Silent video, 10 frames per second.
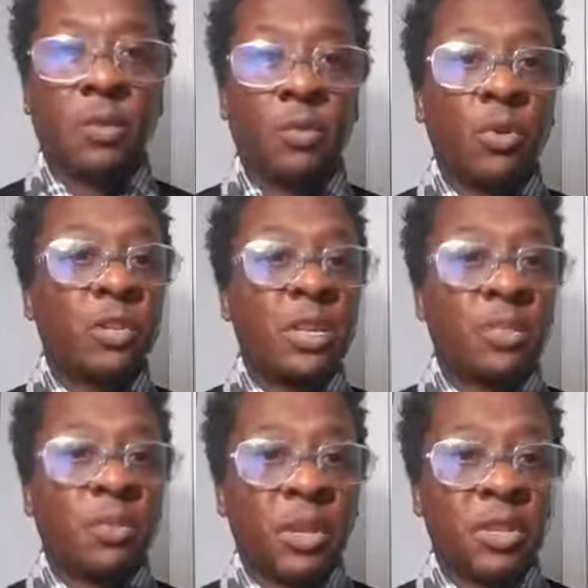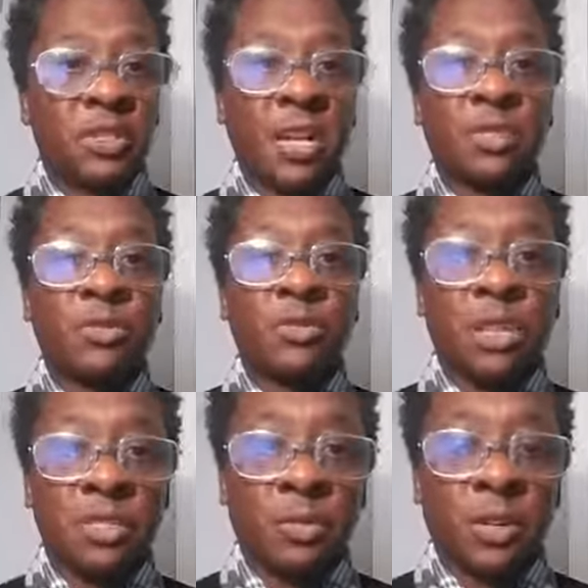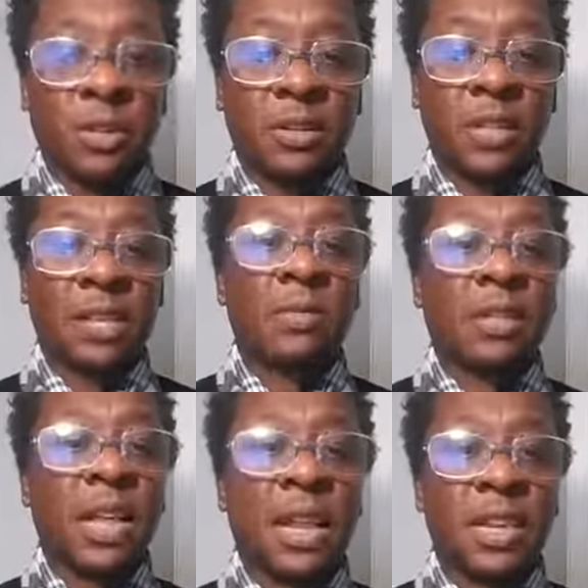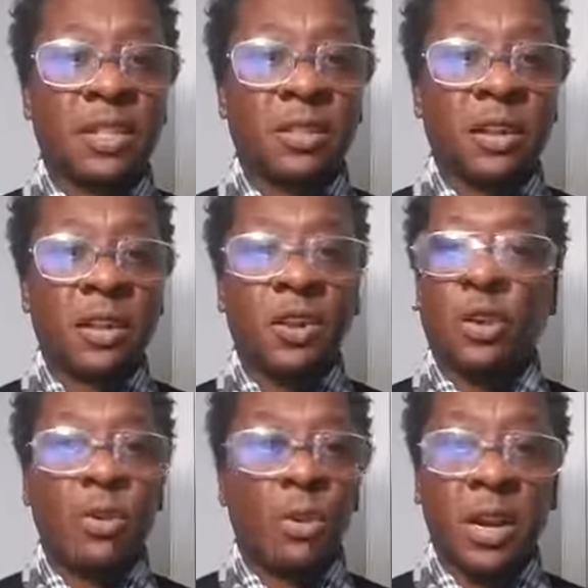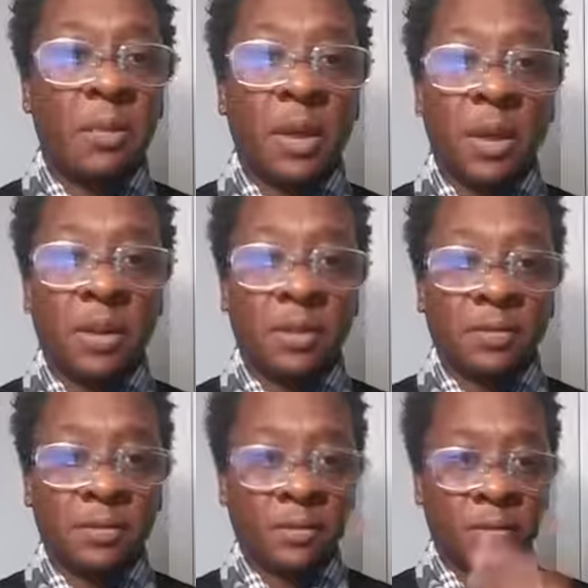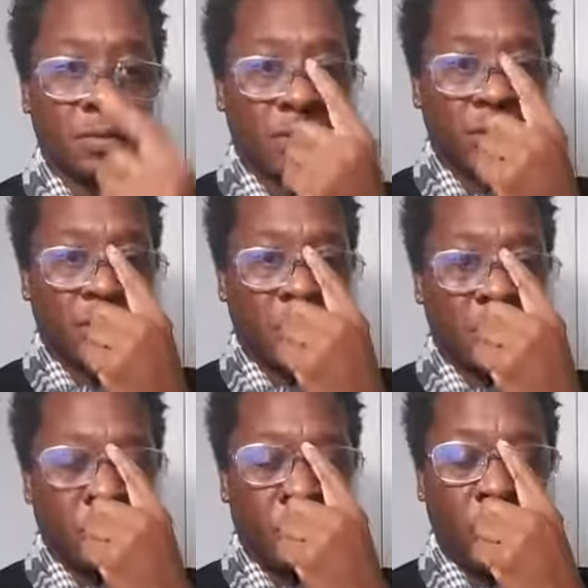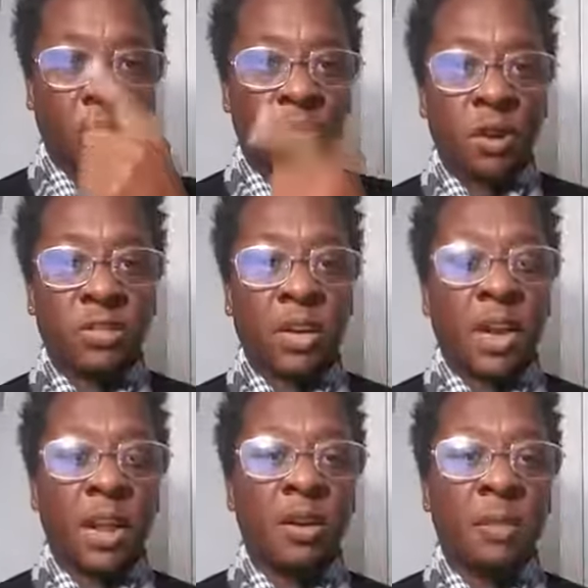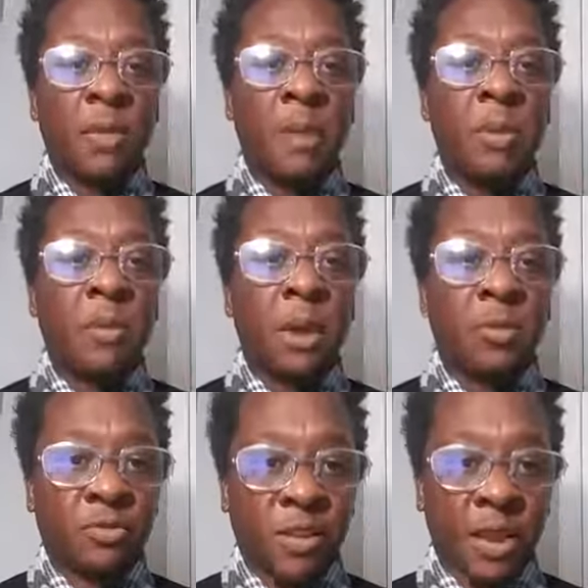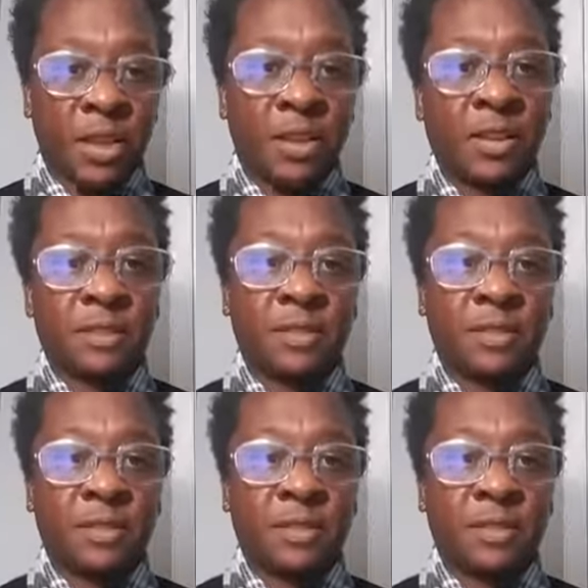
Poor discipline, sexual discipline. That's what that is. You don't know any better. You're the ones that got all the baby mamas around here.